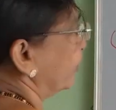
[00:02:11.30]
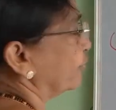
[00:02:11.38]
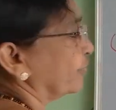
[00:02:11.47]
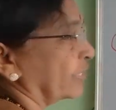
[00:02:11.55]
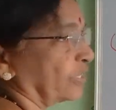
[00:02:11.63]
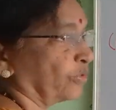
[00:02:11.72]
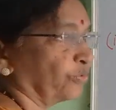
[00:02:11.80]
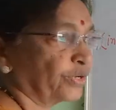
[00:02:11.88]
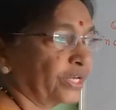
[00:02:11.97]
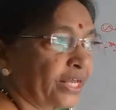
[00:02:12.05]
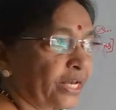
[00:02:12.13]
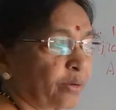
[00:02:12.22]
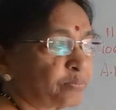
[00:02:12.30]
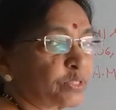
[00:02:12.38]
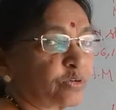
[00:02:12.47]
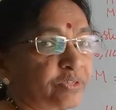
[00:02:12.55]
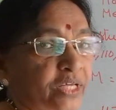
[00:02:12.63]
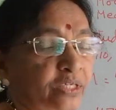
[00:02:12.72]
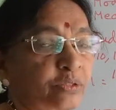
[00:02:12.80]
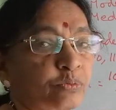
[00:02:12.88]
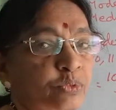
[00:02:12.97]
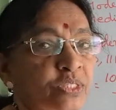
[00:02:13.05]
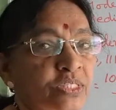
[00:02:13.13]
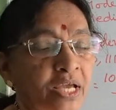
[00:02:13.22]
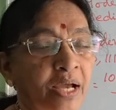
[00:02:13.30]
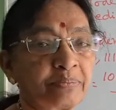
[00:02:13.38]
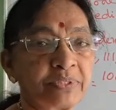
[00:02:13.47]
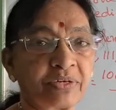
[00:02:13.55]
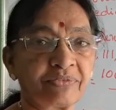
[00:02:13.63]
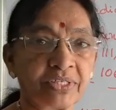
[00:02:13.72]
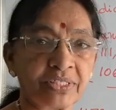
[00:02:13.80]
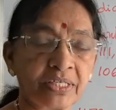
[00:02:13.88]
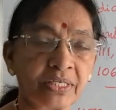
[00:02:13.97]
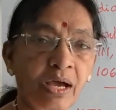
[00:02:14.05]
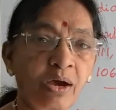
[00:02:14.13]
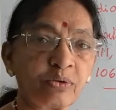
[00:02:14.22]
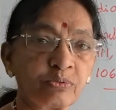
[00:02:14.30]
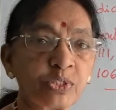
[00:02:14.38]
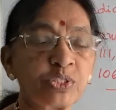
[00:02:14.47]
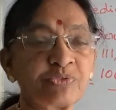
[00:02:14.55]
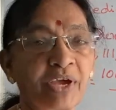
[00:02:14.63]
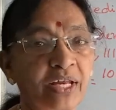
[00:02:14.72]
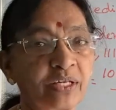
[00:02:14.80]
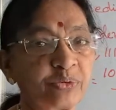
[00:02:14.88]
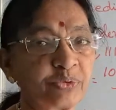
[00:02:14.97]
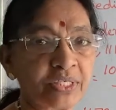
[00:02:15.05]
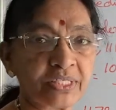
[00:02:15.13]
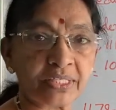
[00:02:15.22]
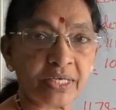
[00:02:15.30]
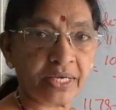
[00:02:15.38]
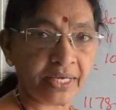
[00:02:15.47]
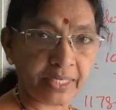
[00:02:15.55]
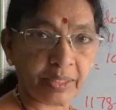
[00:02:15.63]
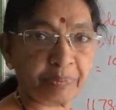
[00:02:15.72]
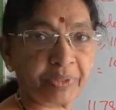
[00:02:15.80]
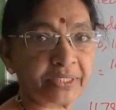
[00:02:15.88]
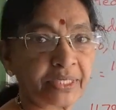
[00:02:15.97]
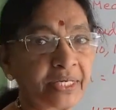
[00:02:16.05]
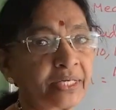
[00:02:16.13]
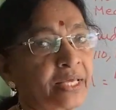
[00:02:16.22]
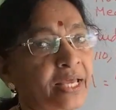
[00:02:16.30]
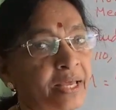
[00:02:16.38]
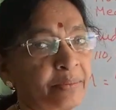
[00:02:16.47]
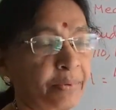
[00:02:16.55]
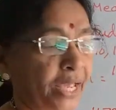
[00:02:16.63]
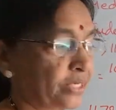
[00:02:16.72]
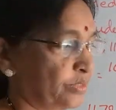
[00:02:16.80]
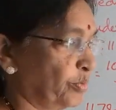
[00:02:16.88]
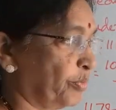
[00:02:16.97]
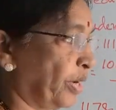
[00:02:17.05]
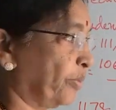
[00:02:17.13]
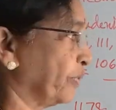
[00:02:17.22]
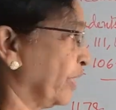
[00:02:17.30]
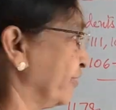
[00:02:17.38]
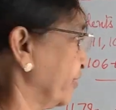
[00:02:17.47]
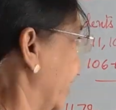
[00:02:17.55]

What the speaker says: we can observe that which observation or which value is repeated maximum number of